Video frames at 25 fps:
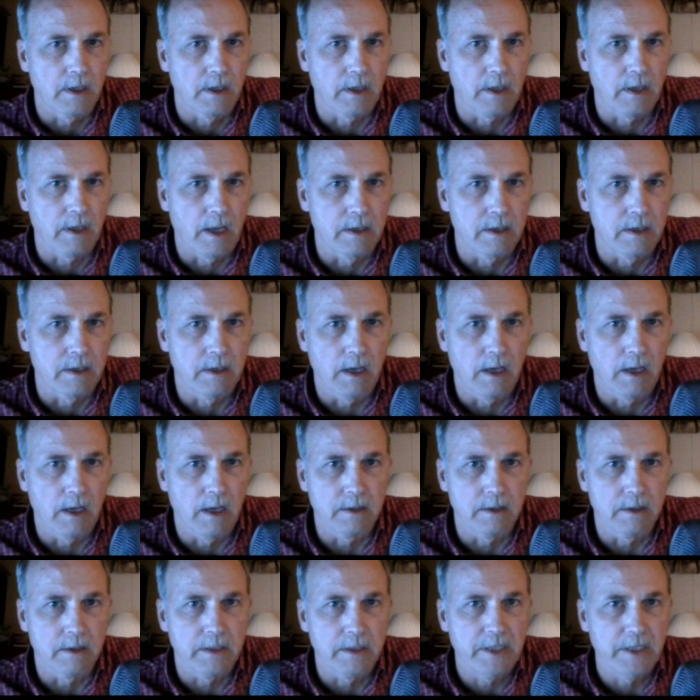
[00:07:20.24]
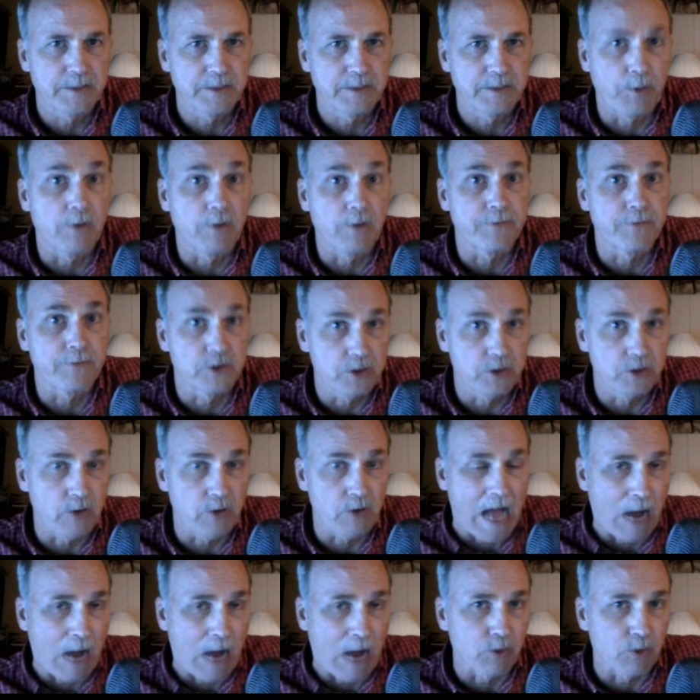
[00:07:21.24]
and he spoke for
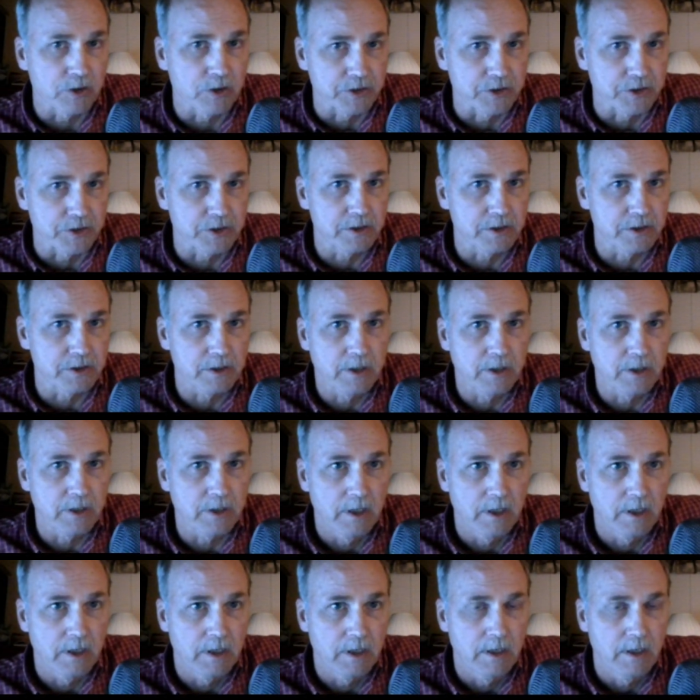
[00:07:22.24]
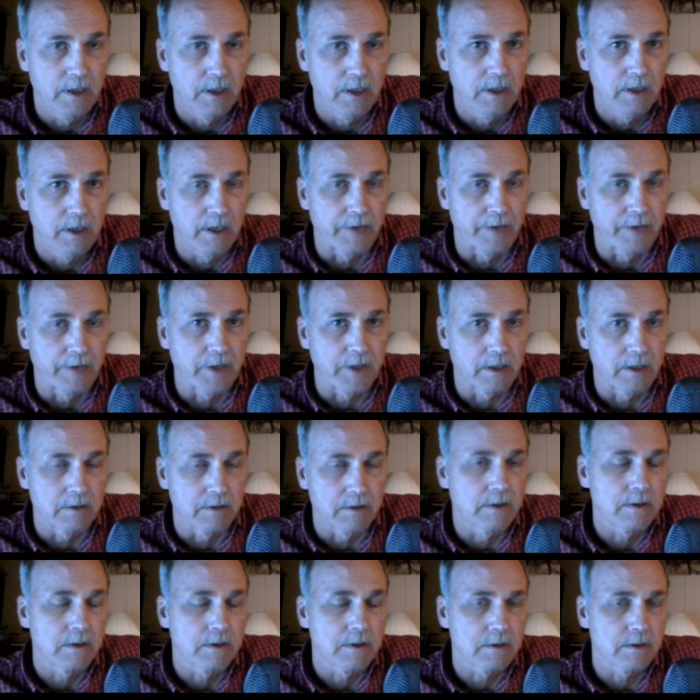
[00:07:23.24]
2 hours, and
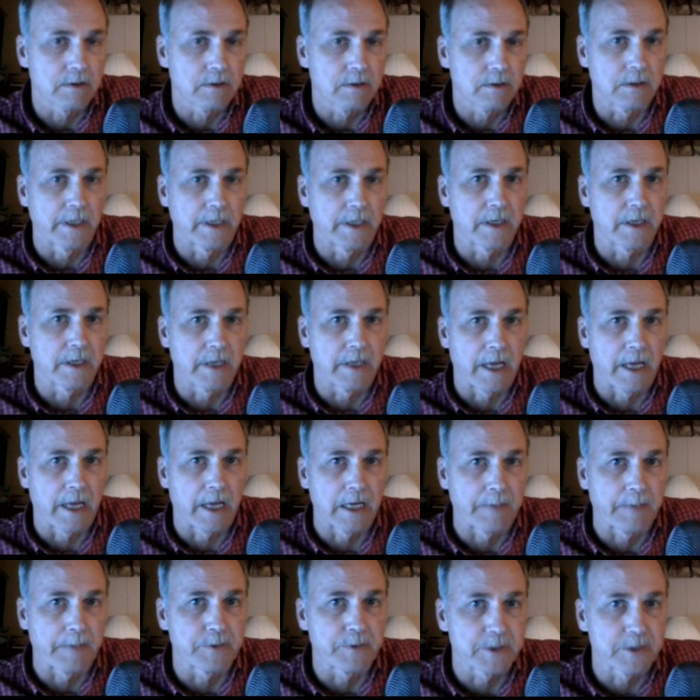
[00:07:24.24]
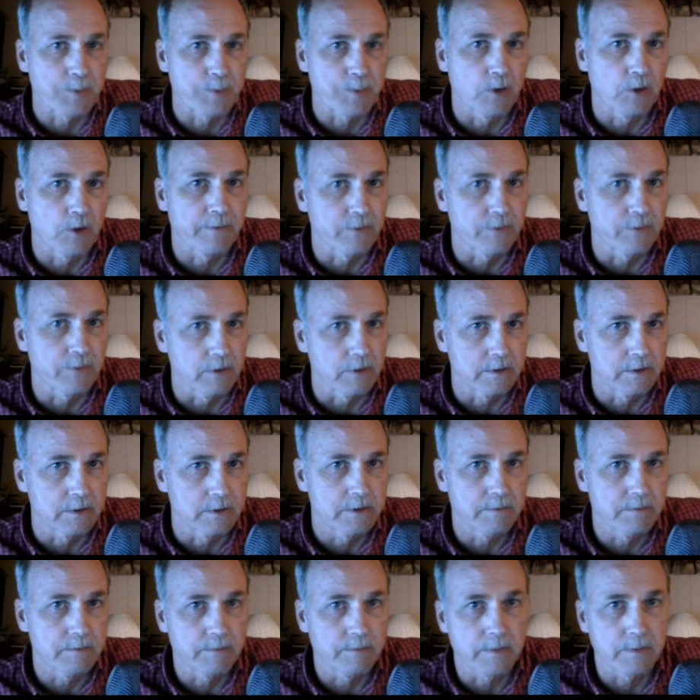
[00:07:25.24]
then Lincoln got up and spoke for a
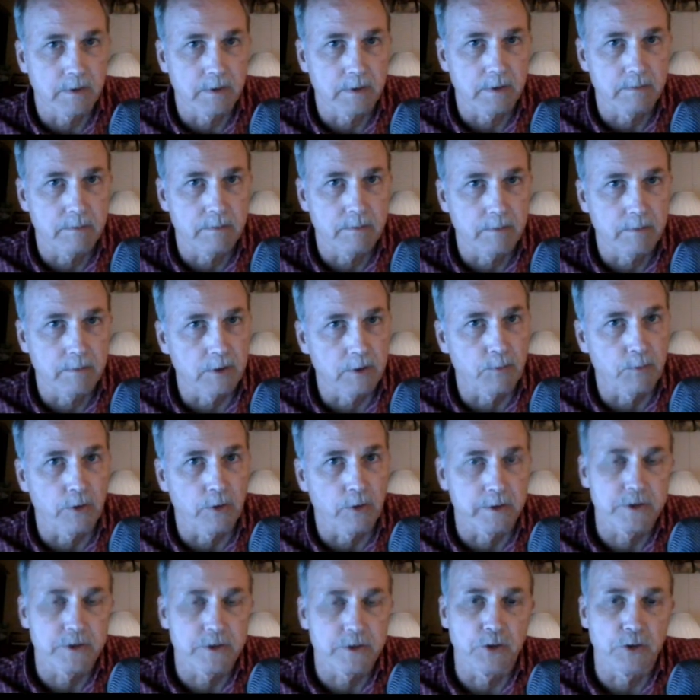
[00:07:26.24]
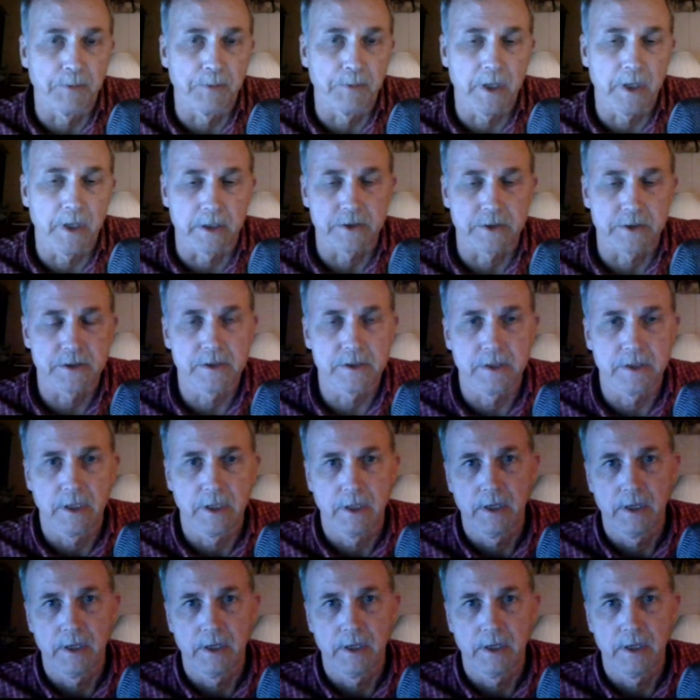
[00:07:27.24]
little more than 2 minutes.